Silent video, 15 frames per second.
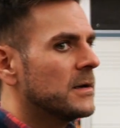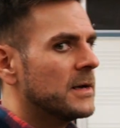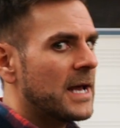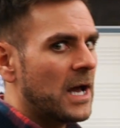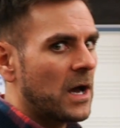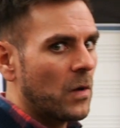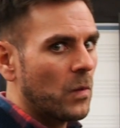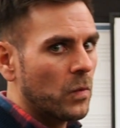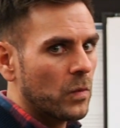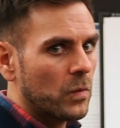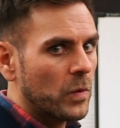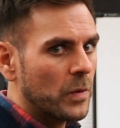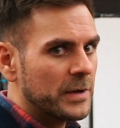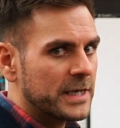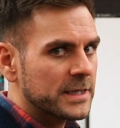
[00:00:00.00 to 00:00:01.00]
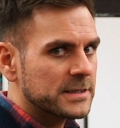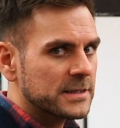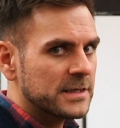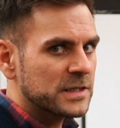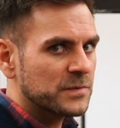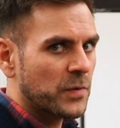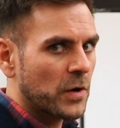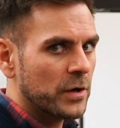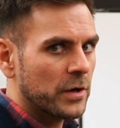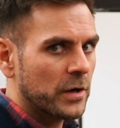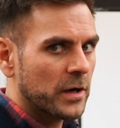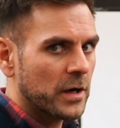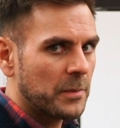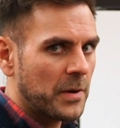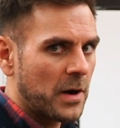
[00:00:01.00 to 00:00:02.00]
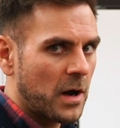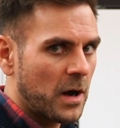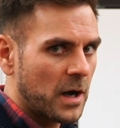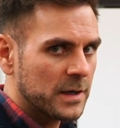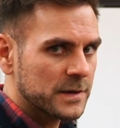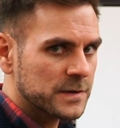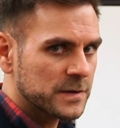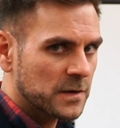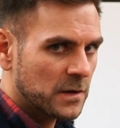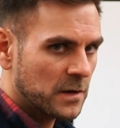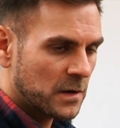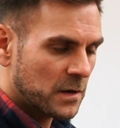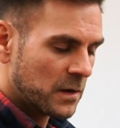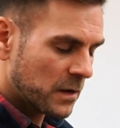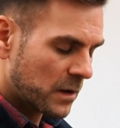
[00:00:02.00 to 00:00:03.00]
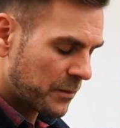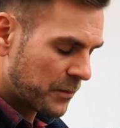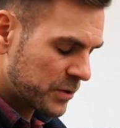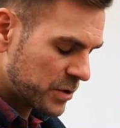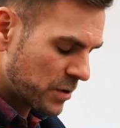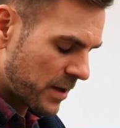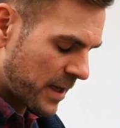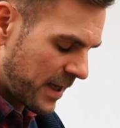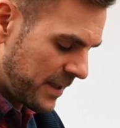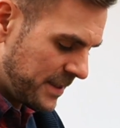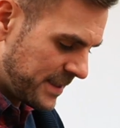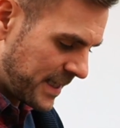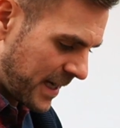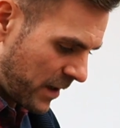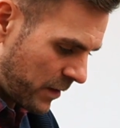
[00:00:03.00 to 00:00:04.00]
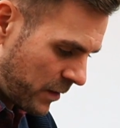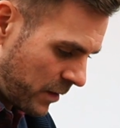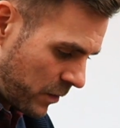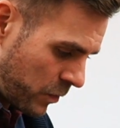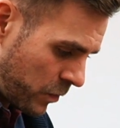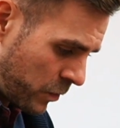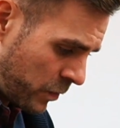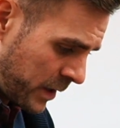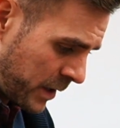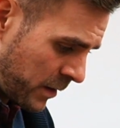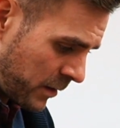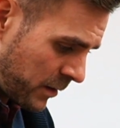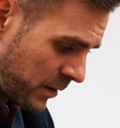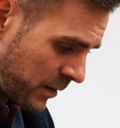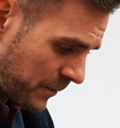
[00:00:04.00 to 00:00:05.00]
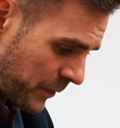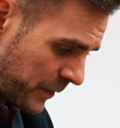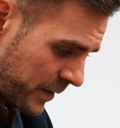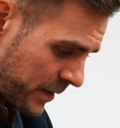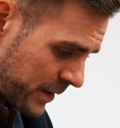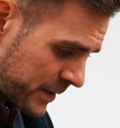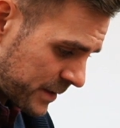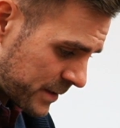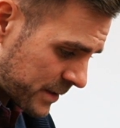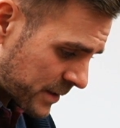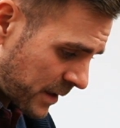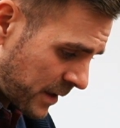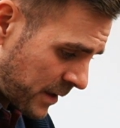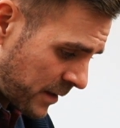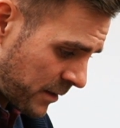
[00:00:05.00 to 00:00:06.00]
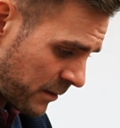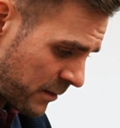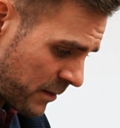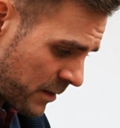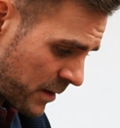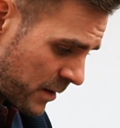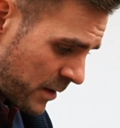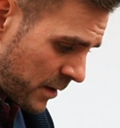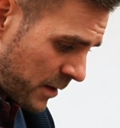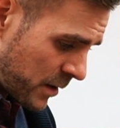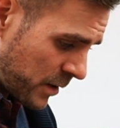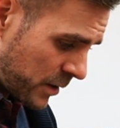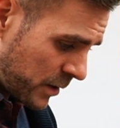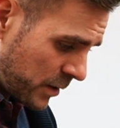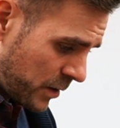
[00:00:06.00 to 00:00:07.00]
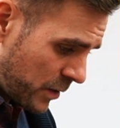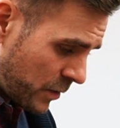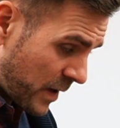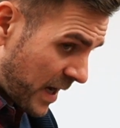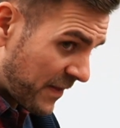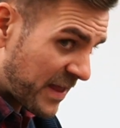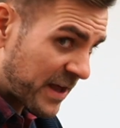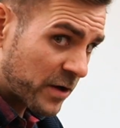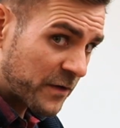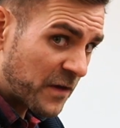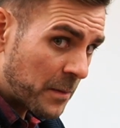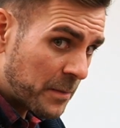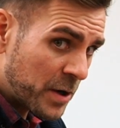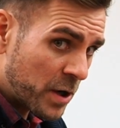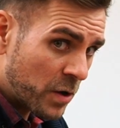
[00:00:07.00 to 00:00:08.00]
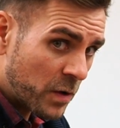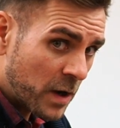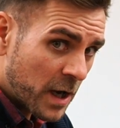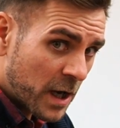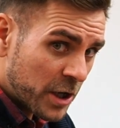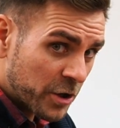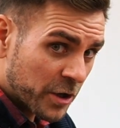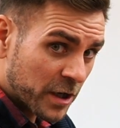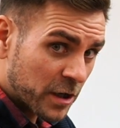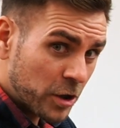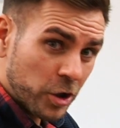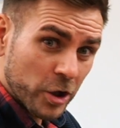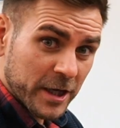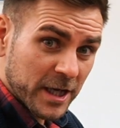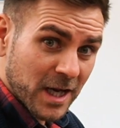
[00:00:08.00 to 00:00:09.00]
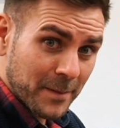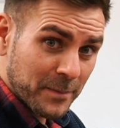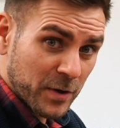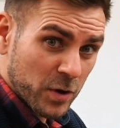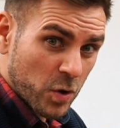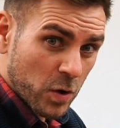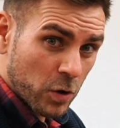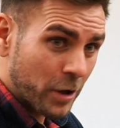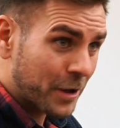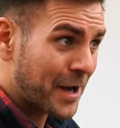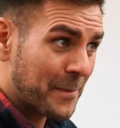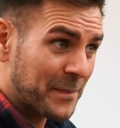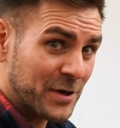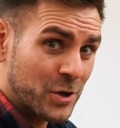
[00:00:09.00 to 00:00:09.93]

Now, when we get to this part, you're going to pause. Put your head down. We'll scare you. And then on the boo, you're going to look up at